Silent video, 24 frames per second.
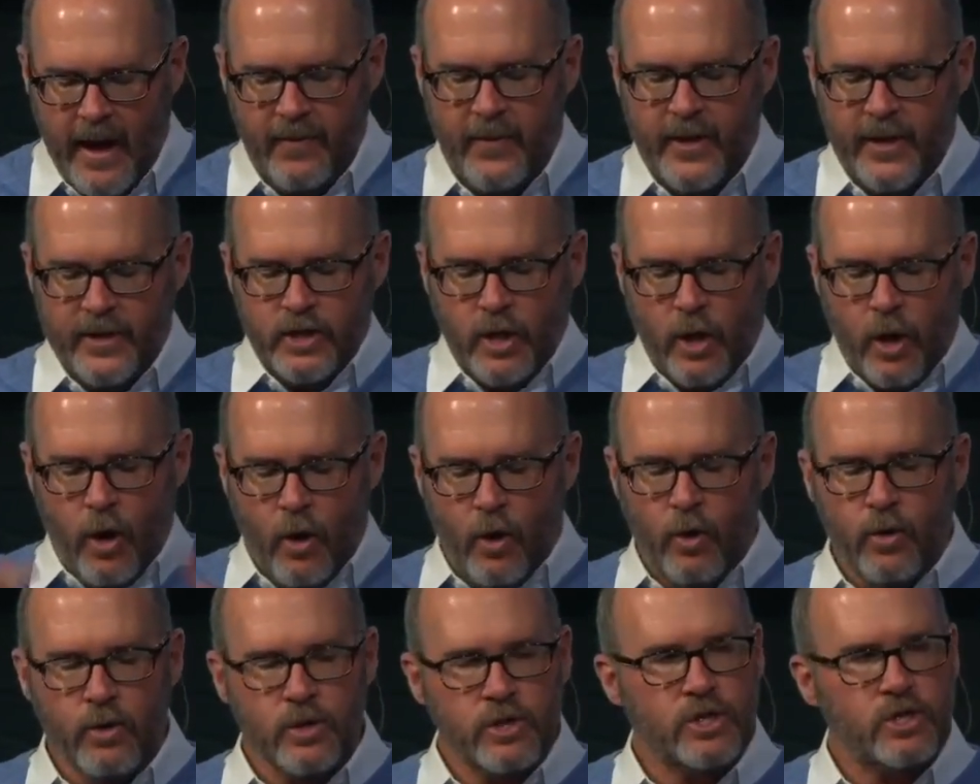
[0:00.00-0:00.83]
And this
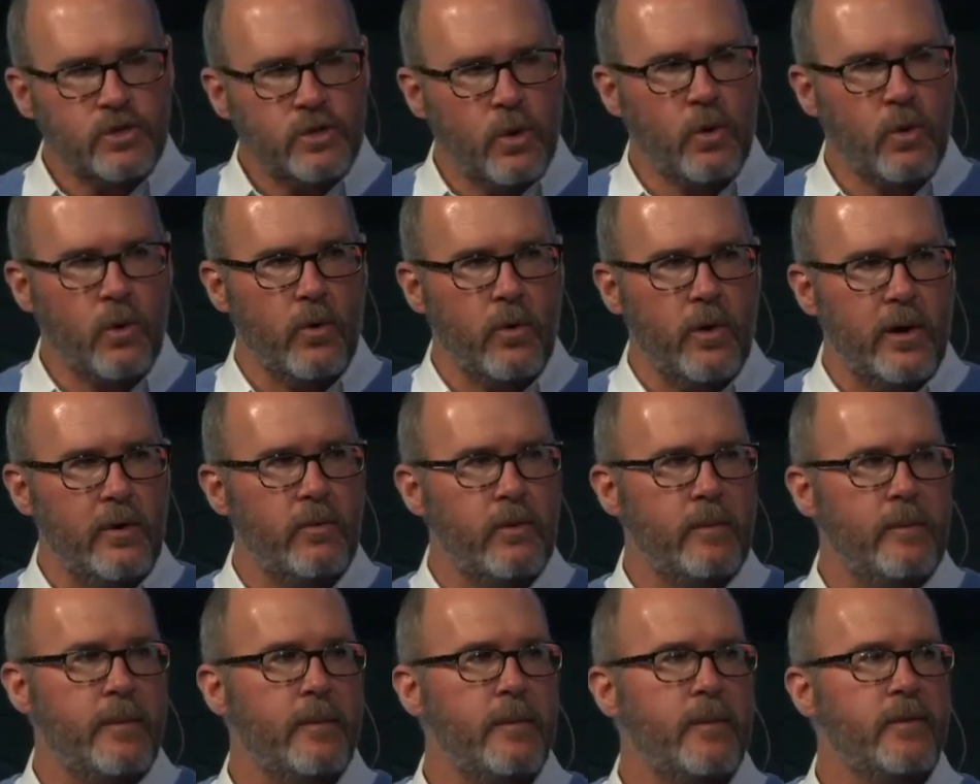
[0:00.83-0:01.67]
whole story,
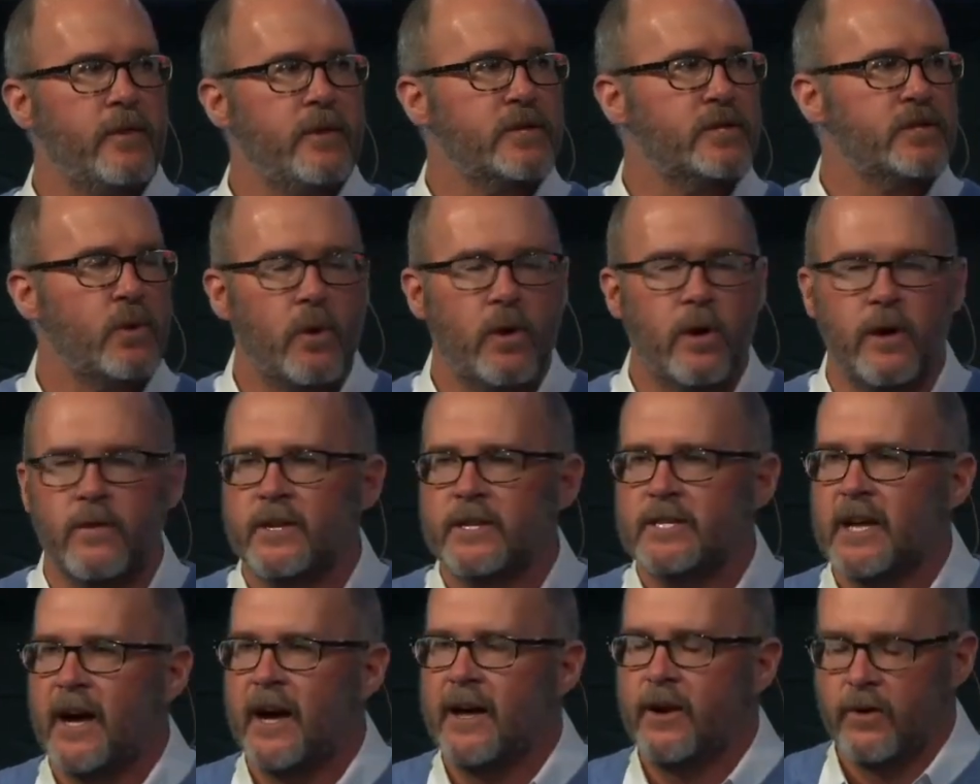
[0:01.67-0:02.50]
remember the story of
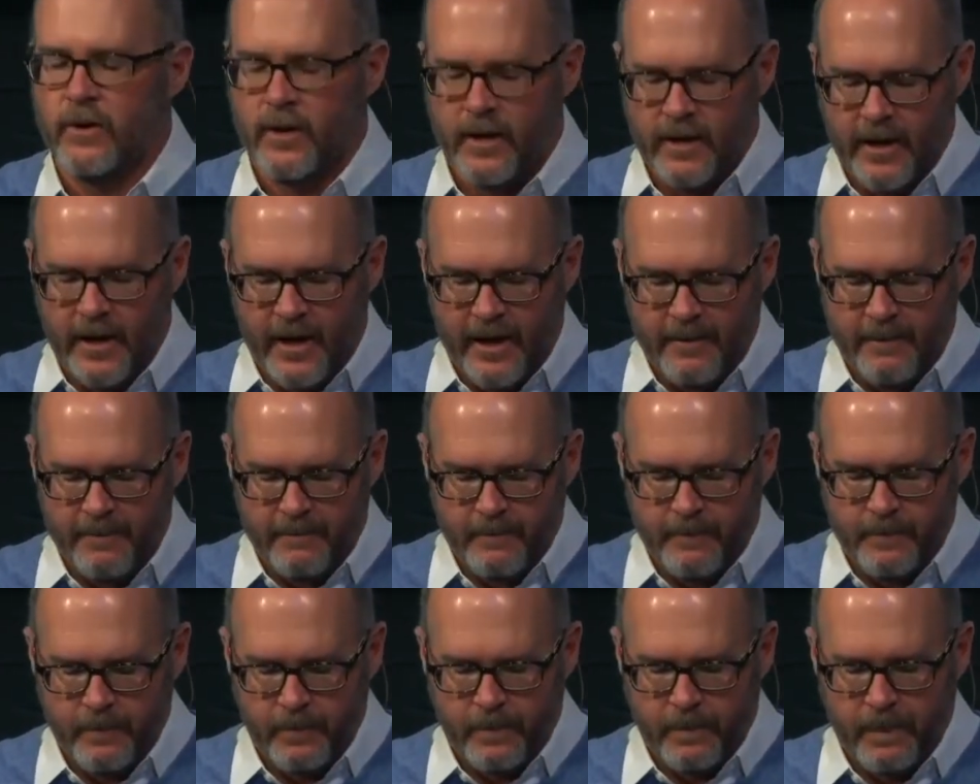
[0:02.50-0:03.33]
the title today?
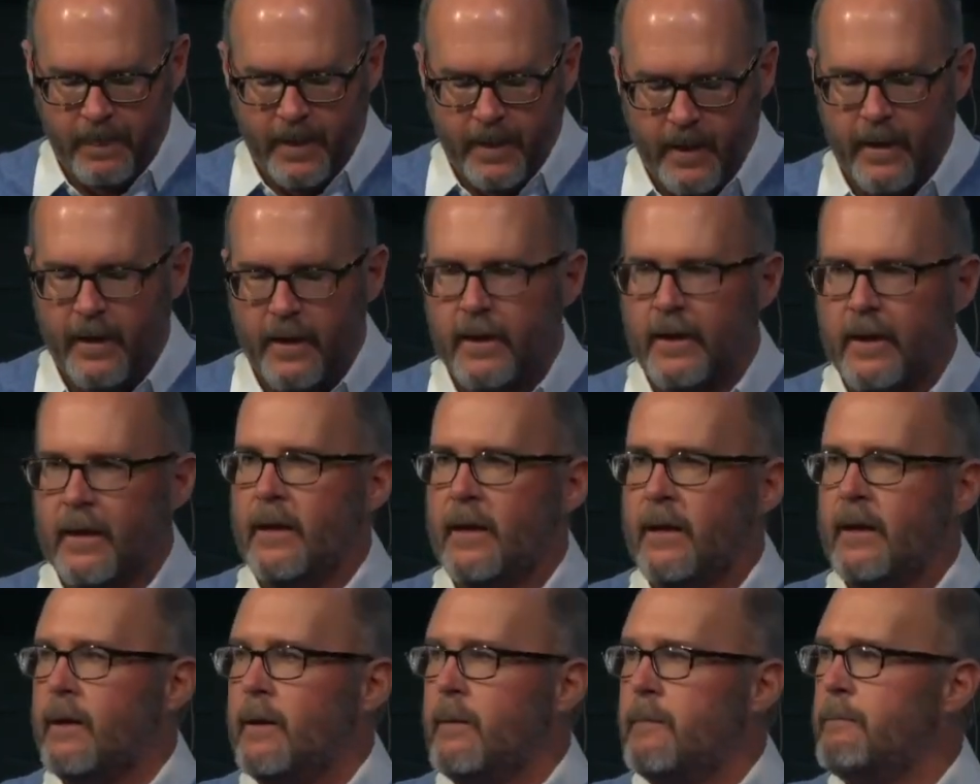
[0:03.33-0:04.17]

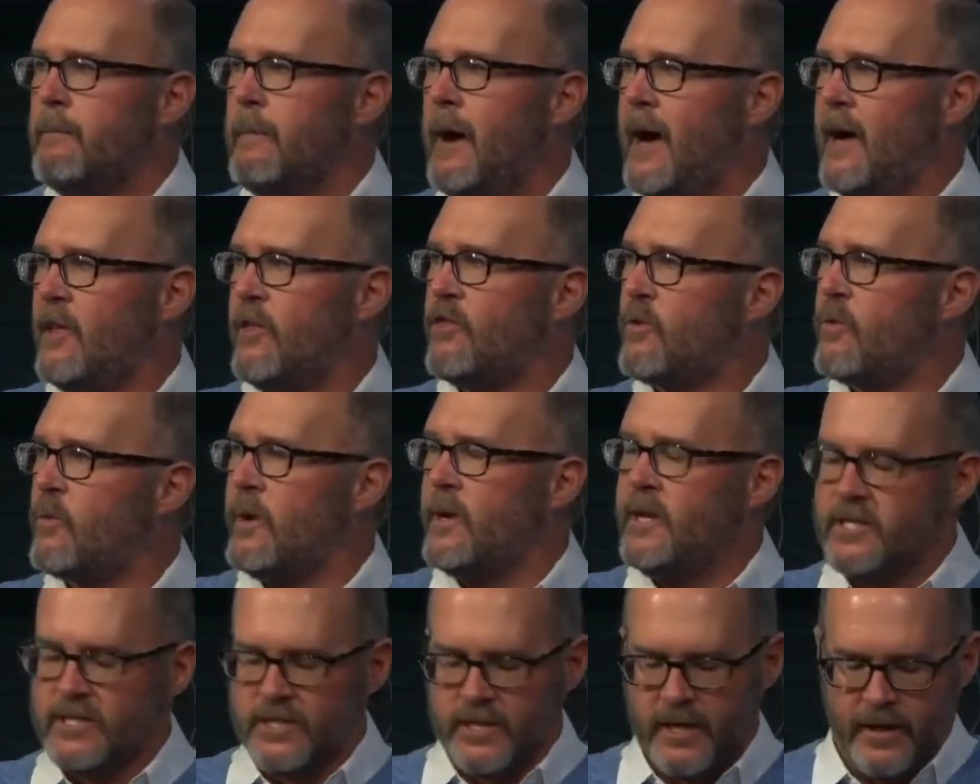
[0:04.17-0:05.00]
My
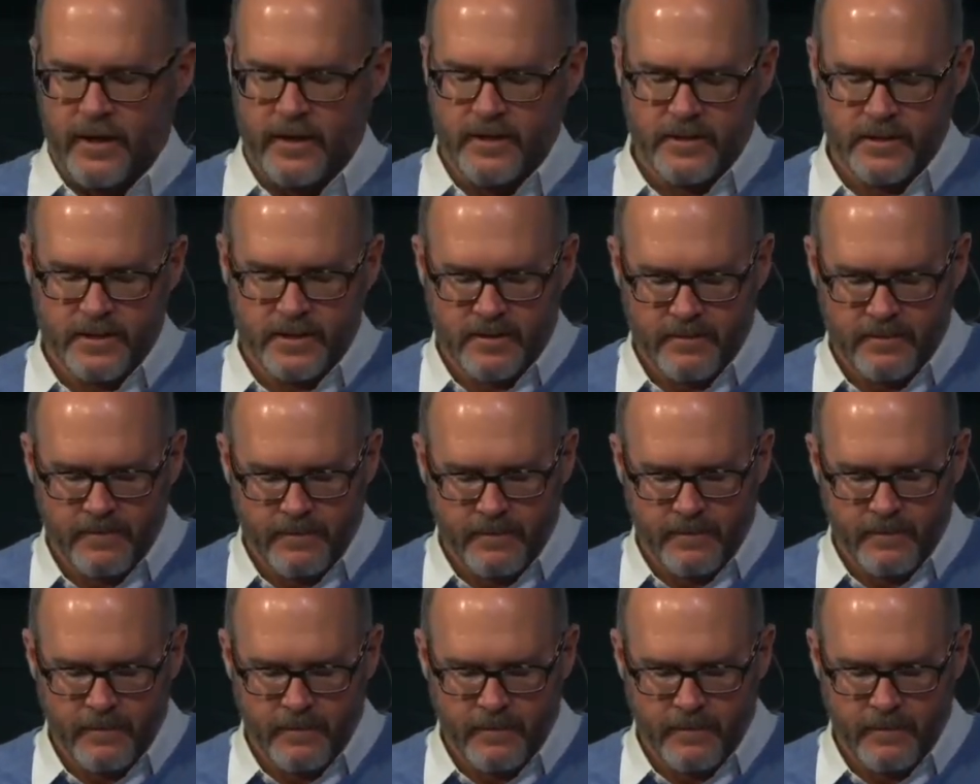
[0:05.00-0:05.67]
three sons.